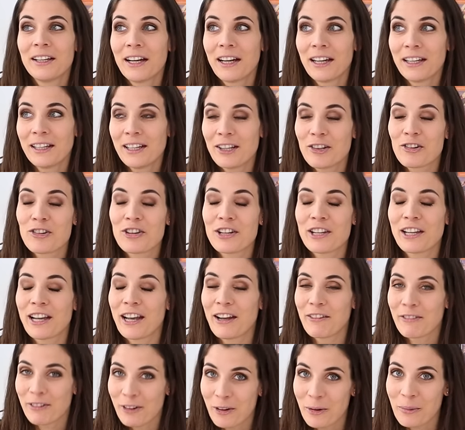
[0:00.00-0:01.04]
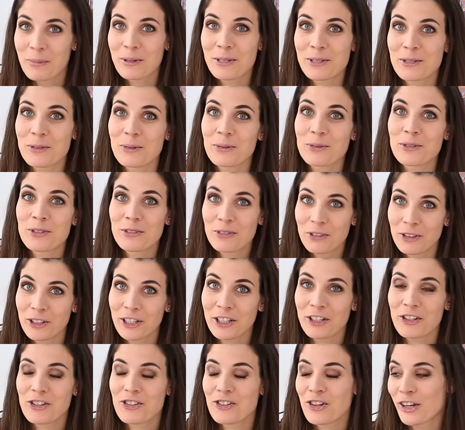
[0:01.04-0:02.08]
I literally have no puzzles for
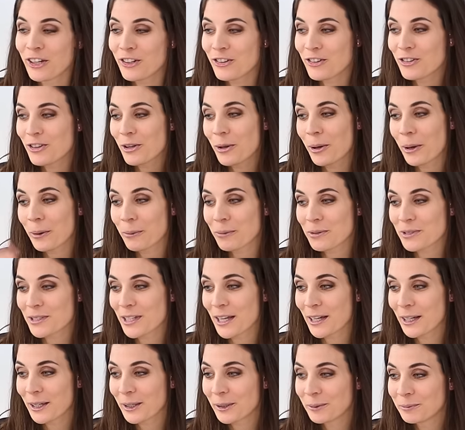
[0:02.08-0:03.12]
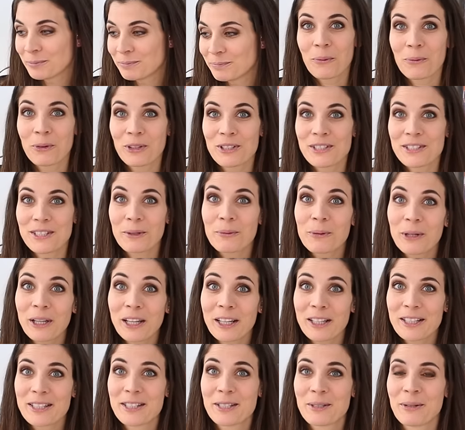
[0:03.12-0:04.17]
exchange. So I was like, what's the
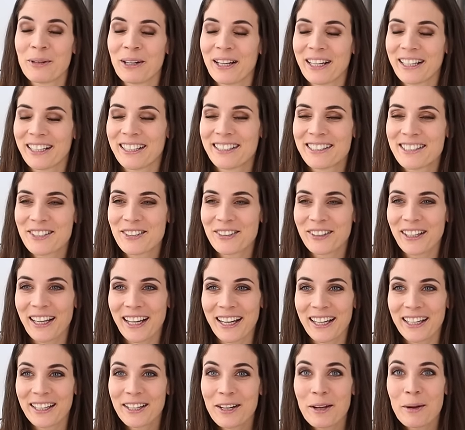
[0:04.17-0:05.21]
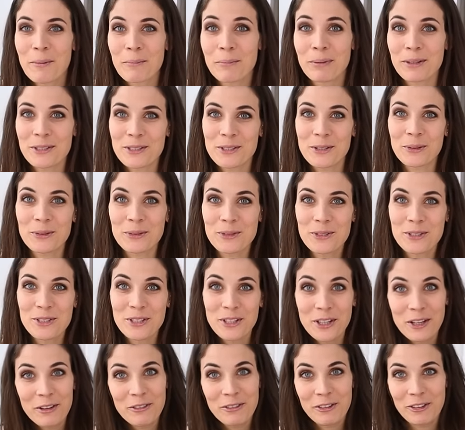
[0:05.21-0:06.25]
quickest way to get puzzles
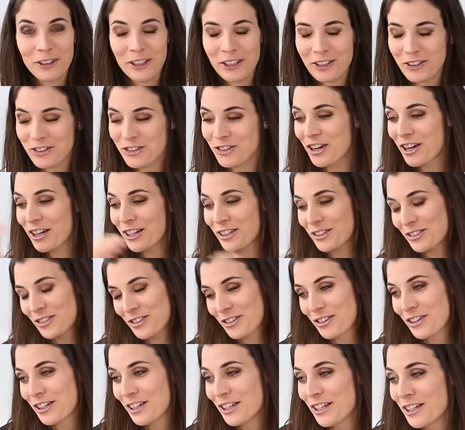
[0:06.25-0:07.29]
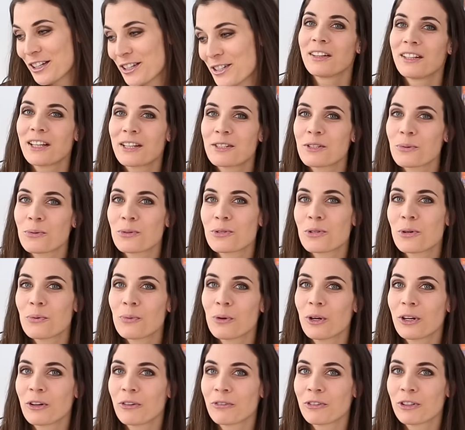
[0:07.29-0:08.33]
for exchange? That's also
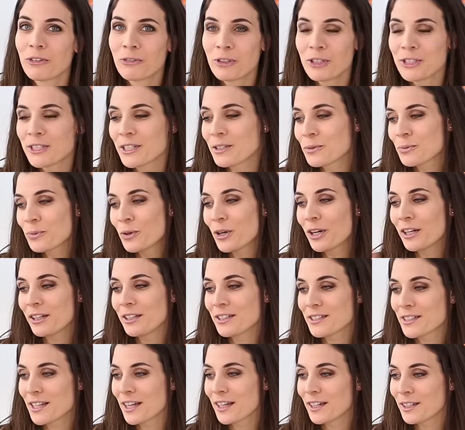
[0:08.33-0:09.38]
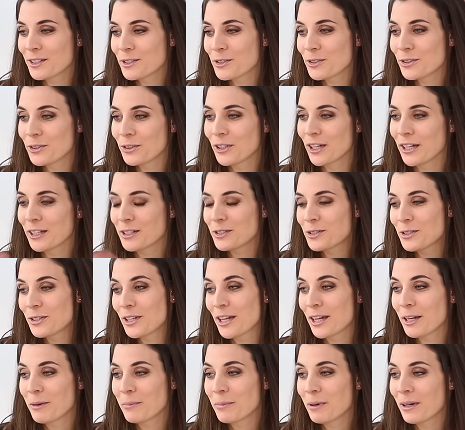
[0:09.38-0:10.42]
one of the reasons why I decided to do that
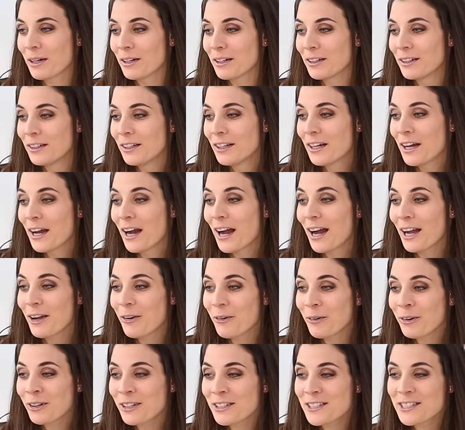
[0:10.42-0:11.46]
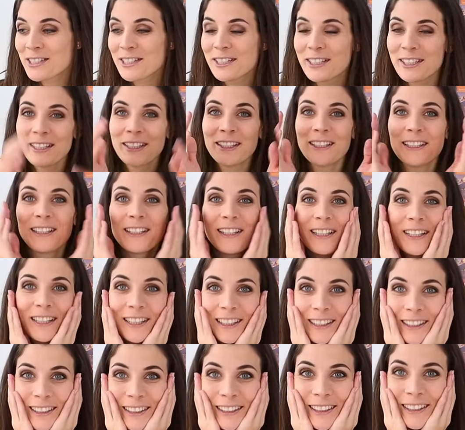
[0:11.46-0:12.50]
today. But I honestly,
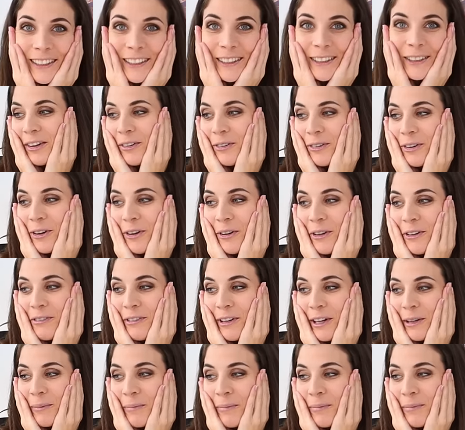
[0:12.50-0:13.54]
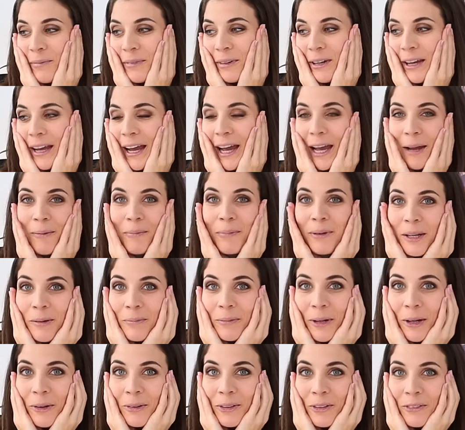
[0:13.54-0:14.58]
like, I don't know if I'm happy
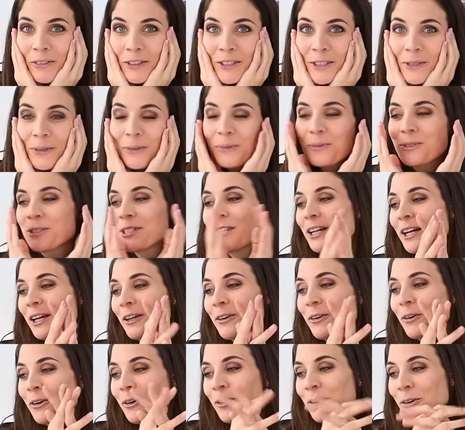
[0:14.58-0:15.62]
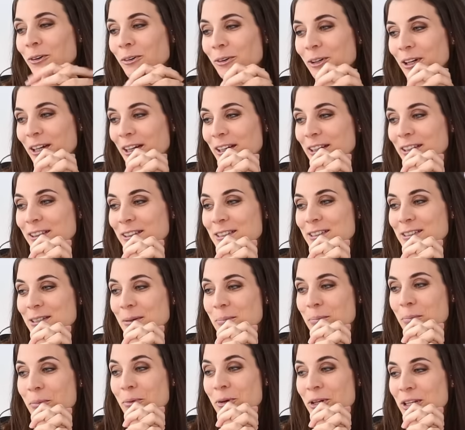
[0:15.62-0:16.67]
about the results that I got or like
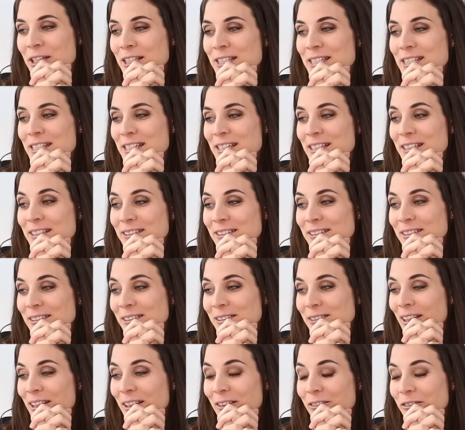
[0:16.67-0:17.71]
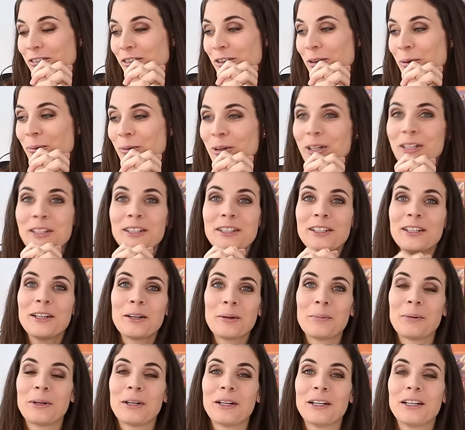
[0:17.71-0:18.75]
disappointed. I have no idea,
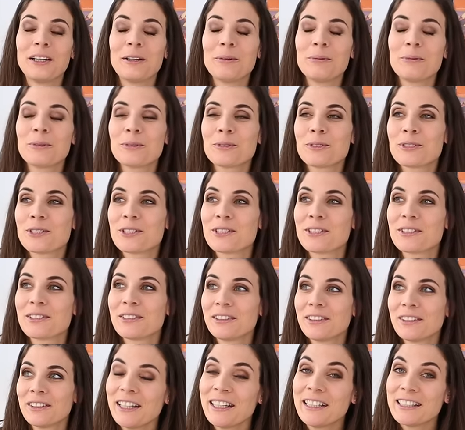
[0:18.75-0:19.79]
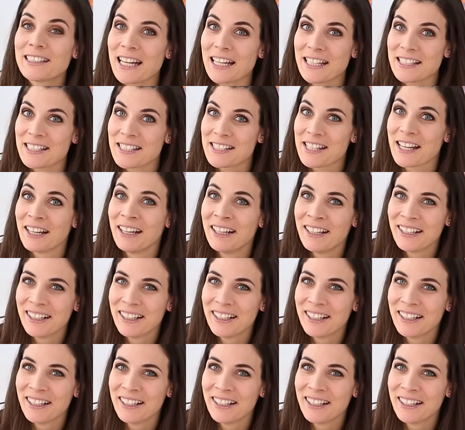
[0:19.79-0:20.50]
but it was intense.